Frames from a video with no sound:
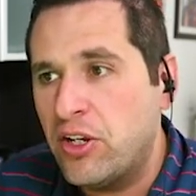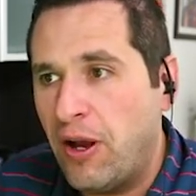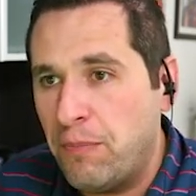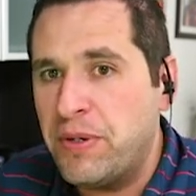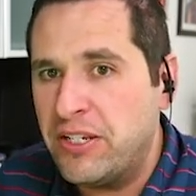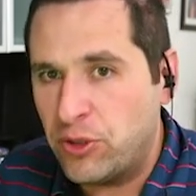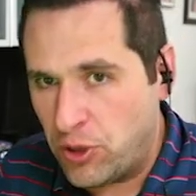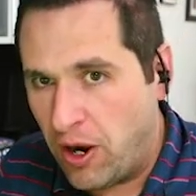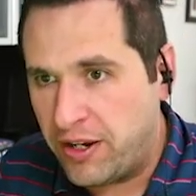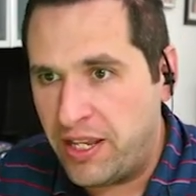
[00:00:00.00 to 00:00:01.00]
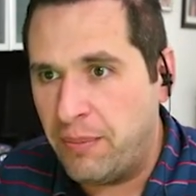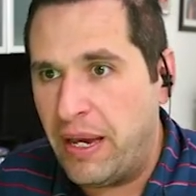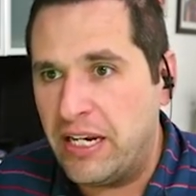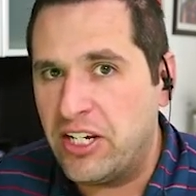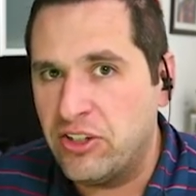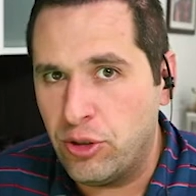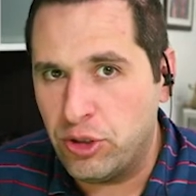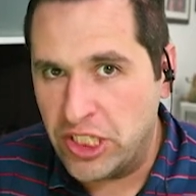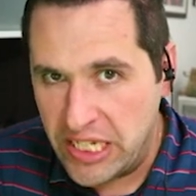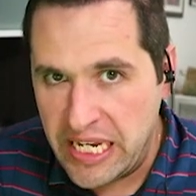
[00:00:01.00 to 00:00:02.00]
companies are talking about it because they're
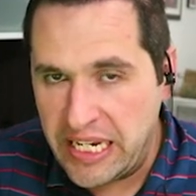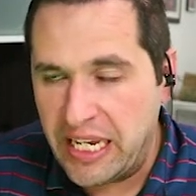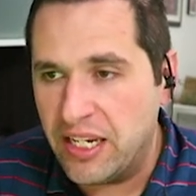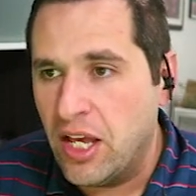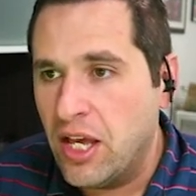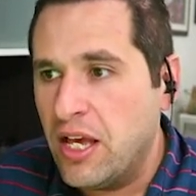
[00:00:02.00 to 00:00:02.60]
seeing it